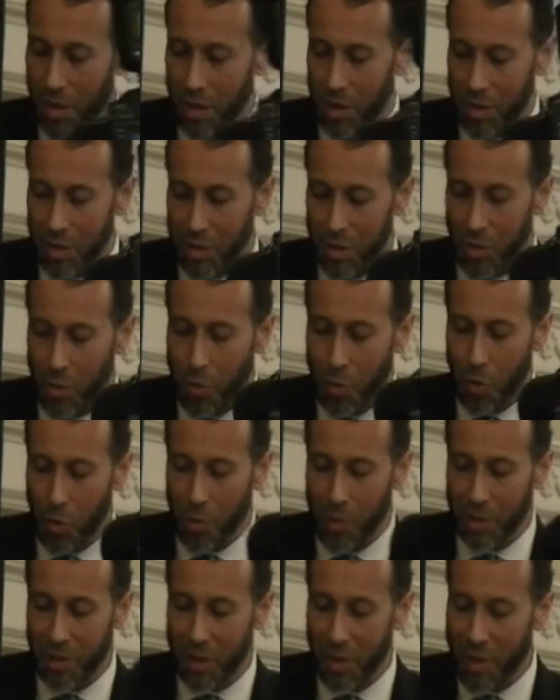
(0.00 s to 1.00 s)
so
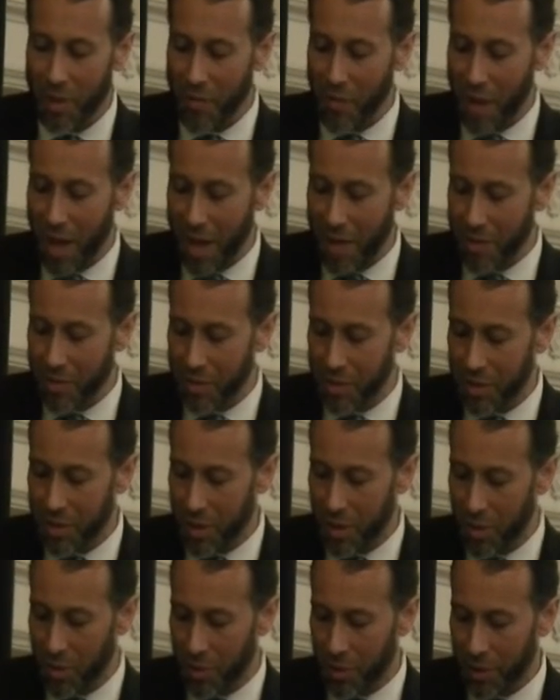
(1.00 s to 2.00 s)
appropriately, whoever honors the
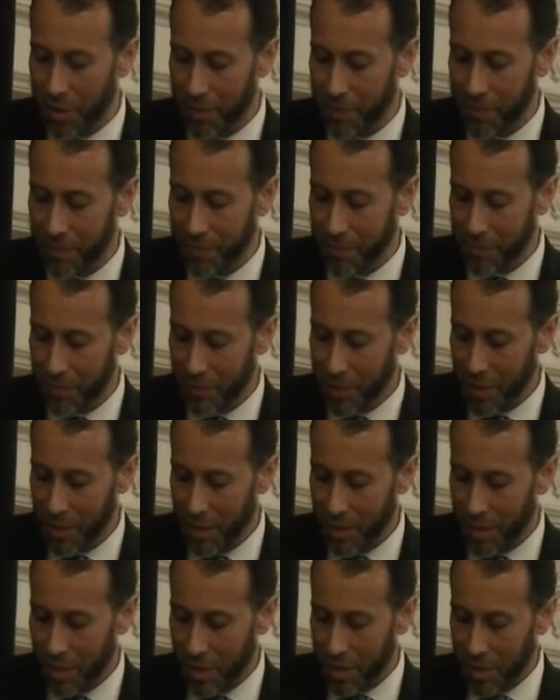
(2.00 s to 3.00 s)
Torah
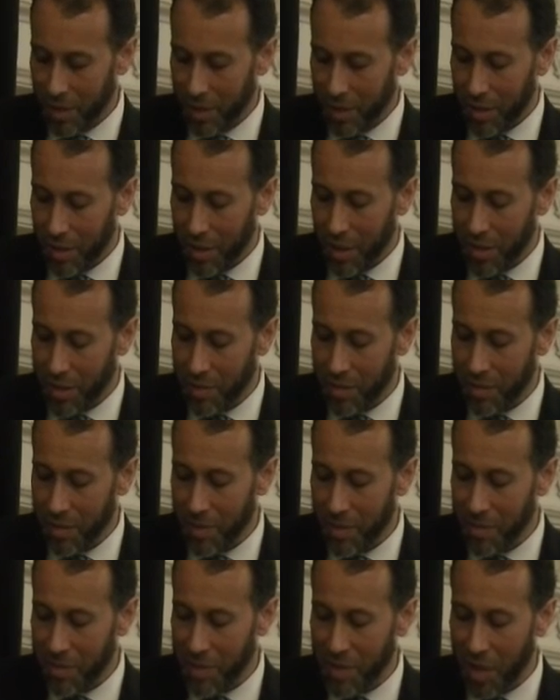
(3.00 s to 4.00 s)
is
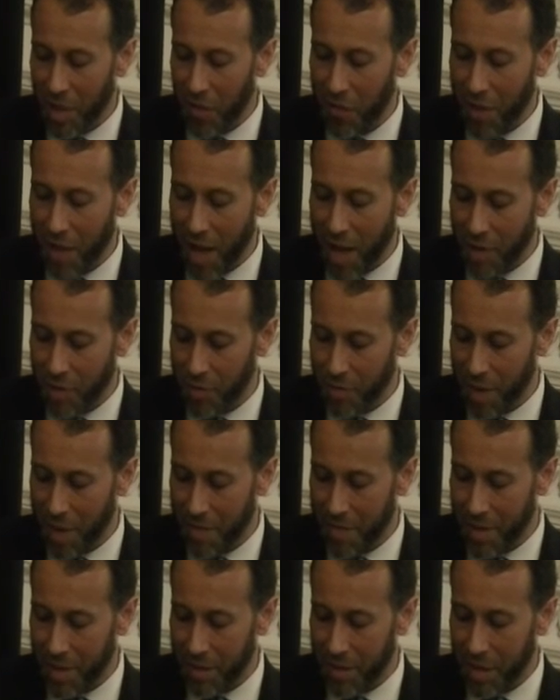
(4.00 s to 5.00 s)
himself honored by
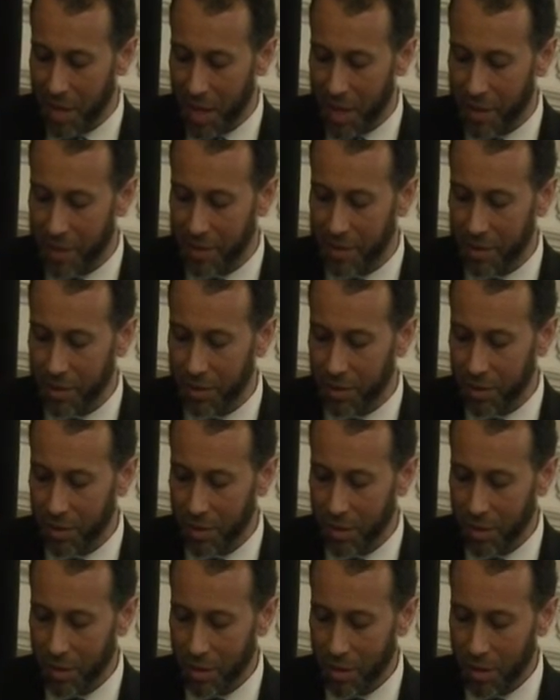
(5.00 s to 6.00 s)
mankind.
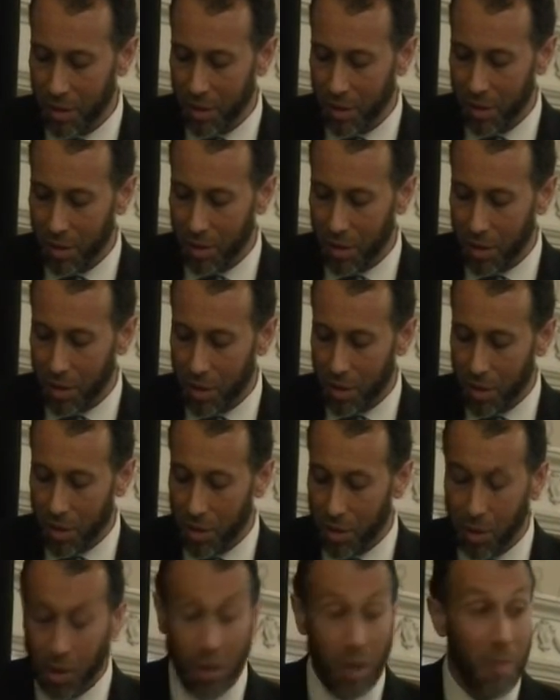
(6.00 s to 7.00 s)

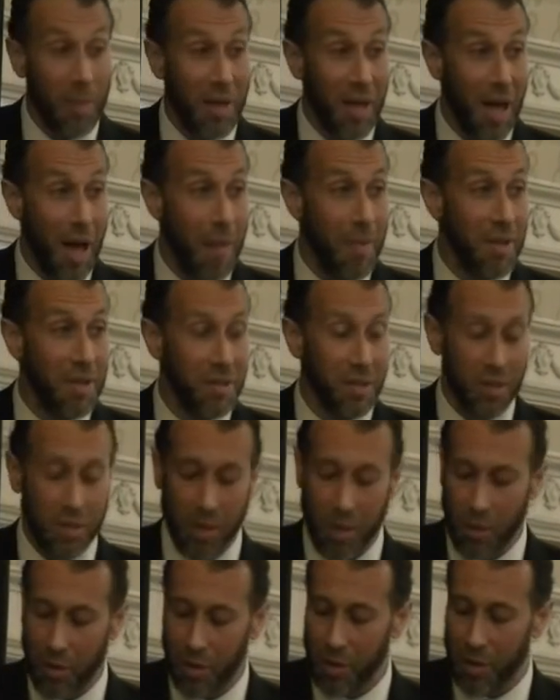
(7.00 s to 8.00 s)
Kol amekhabi desat
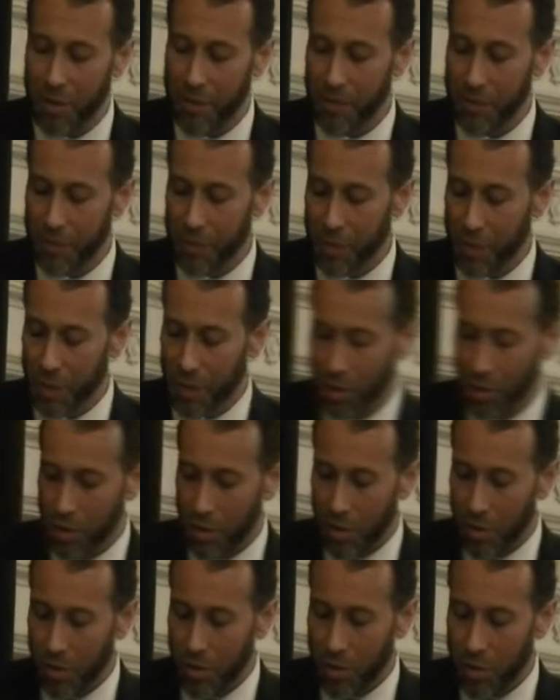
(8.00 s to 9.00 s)
Torah,
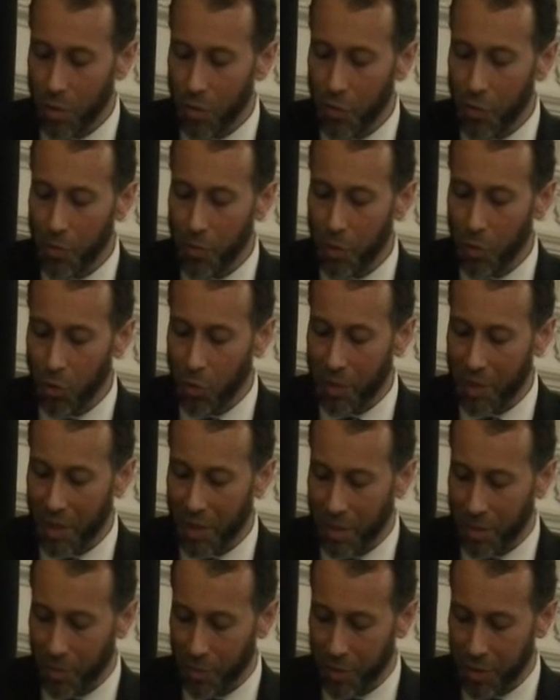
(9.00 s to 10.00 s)
gufo mechubed
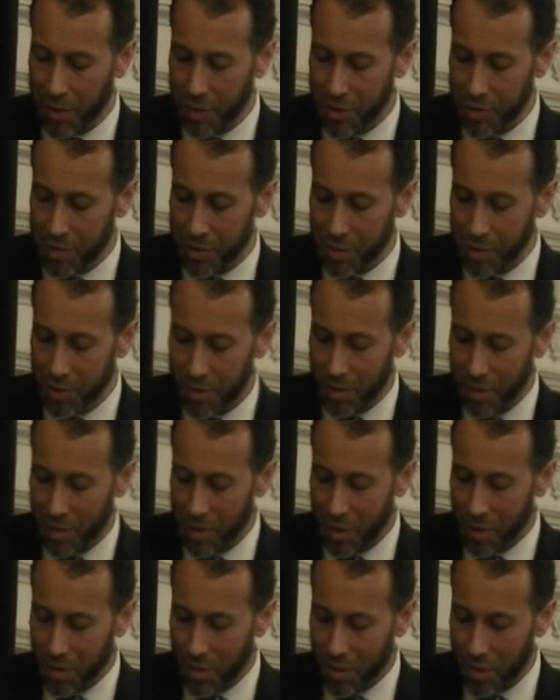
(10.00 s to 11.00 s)
al abrios,
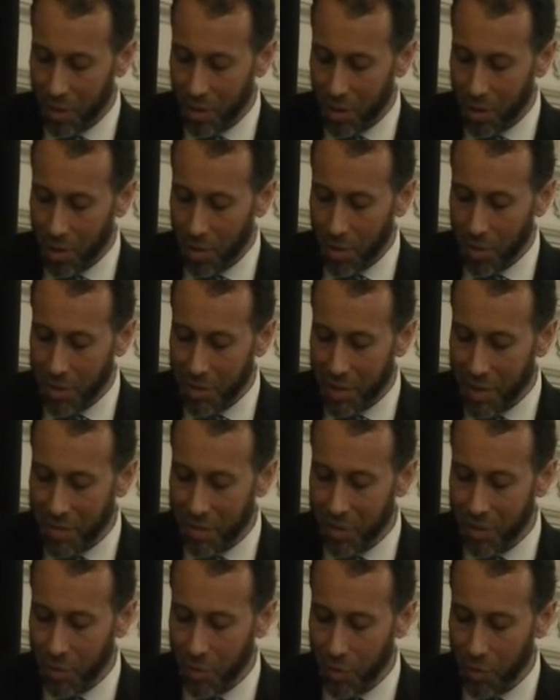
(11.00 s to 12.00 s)

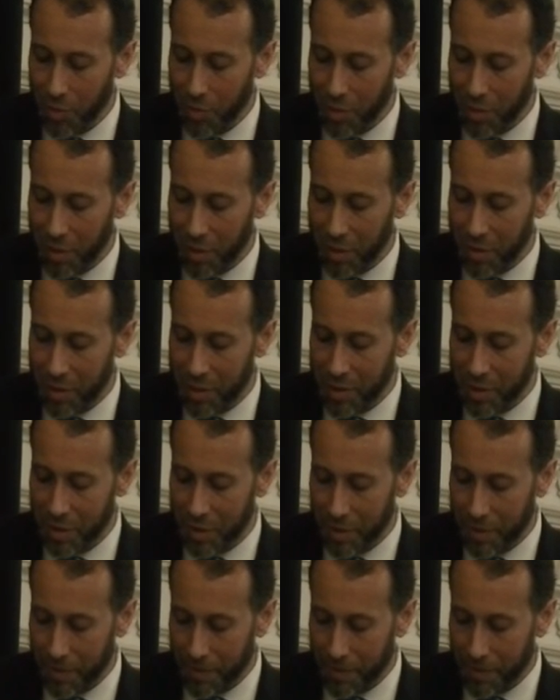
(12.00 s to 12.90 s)
presented to Ruth Malinowitz